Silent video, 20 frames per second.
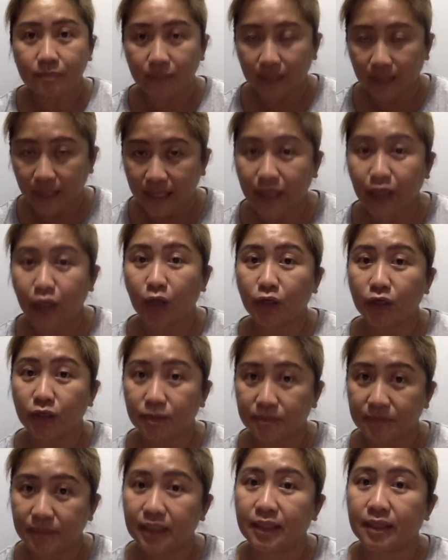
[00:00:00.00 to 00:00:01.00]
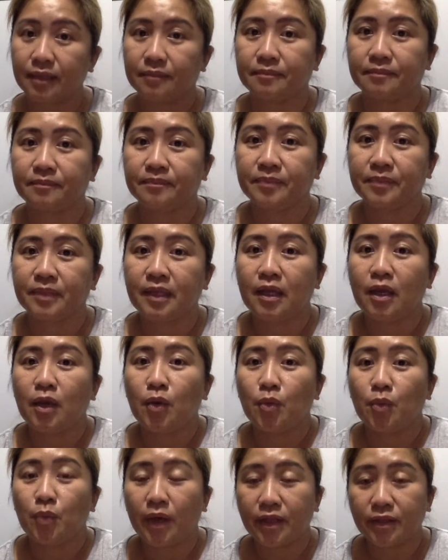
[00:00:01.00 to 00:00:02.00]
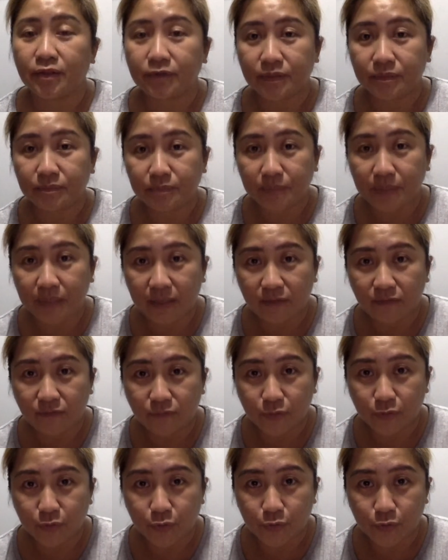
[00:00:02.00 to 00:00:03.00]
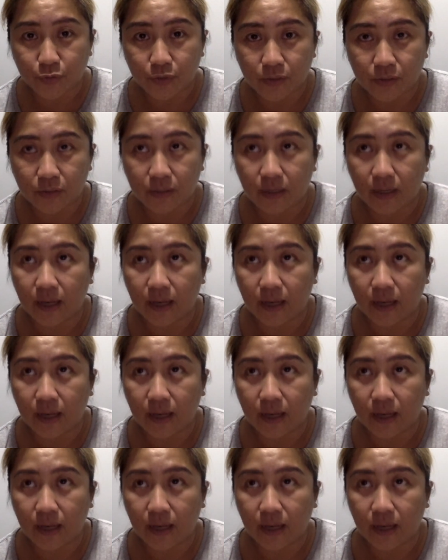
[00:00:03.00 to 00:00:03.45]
a condominium, whether it be for your